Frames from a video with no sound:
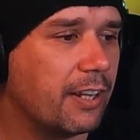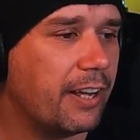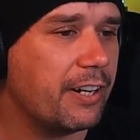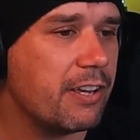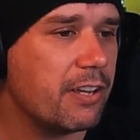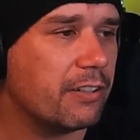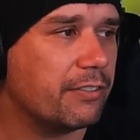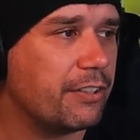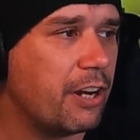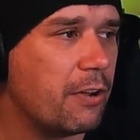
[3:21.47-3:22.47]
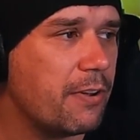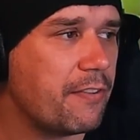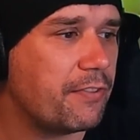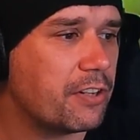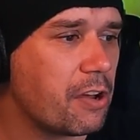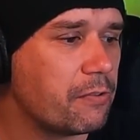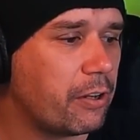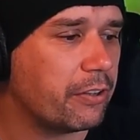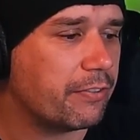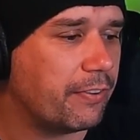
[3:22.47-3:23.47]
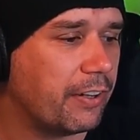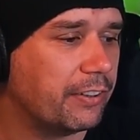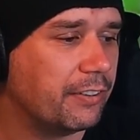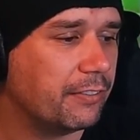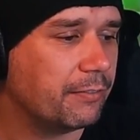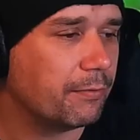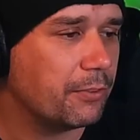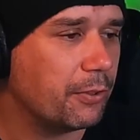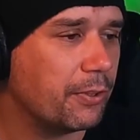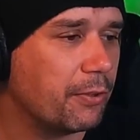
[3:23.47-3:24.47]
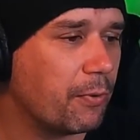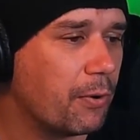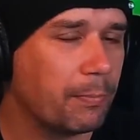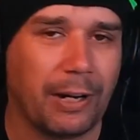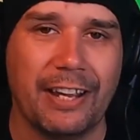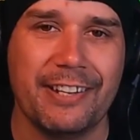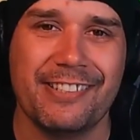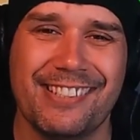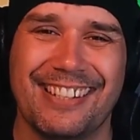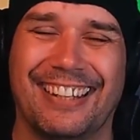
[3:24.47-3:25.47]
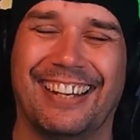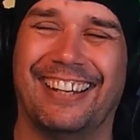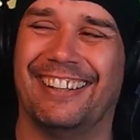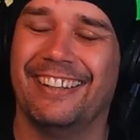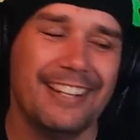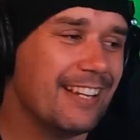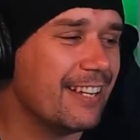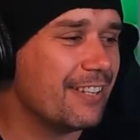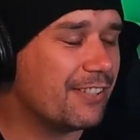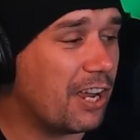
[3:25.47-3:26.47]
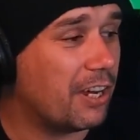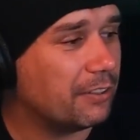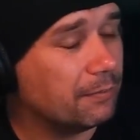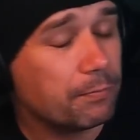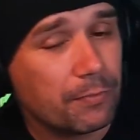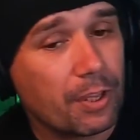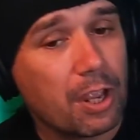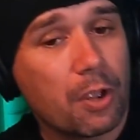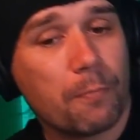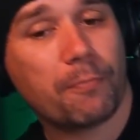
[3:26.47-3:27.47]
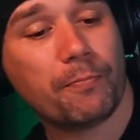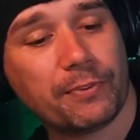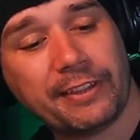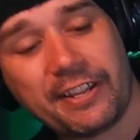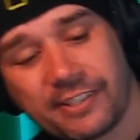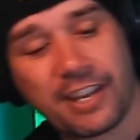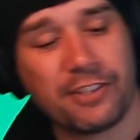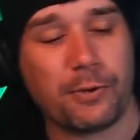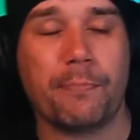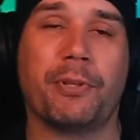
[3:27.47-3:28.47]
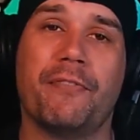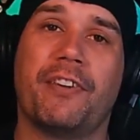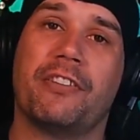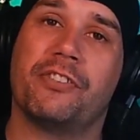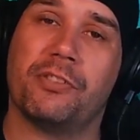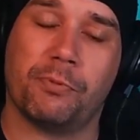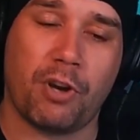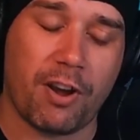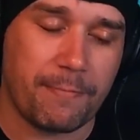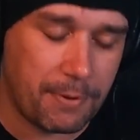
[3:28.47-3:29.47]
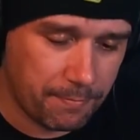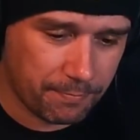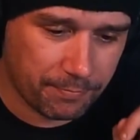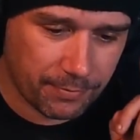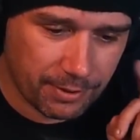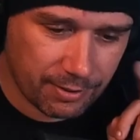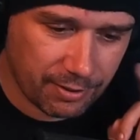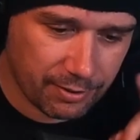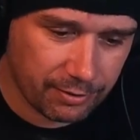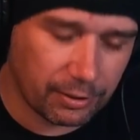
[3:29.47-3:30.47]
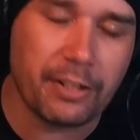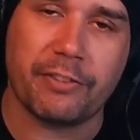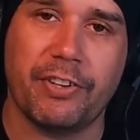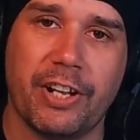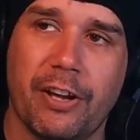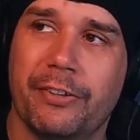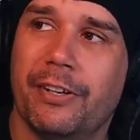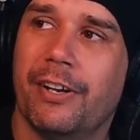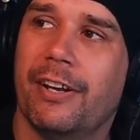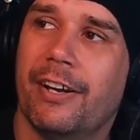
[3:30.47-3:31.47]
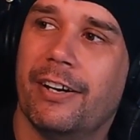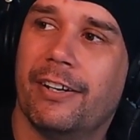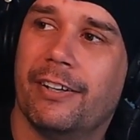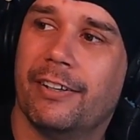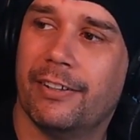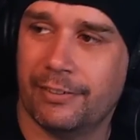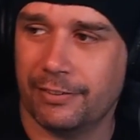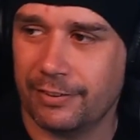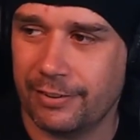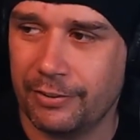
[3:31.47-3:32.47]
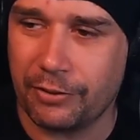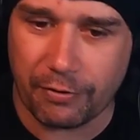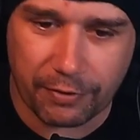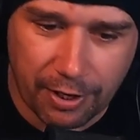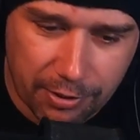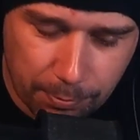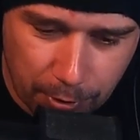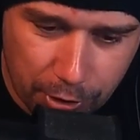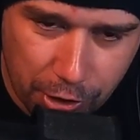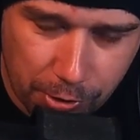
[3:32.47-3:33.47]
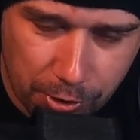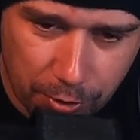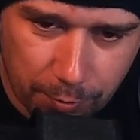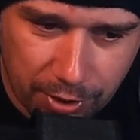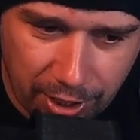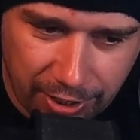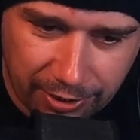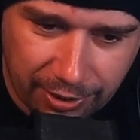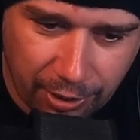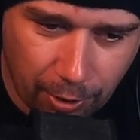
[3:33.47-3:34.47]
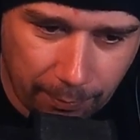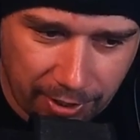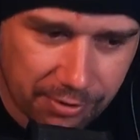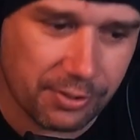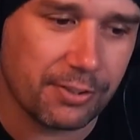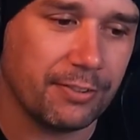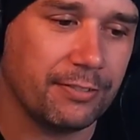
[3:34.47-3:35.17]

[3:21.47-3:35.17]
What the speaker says: And it, you know, if you don't like fun, you're in the wrong place. So, let's get into it. But don't forget to subscribe, like the video, and don't forget to put a choo-choo in the comments.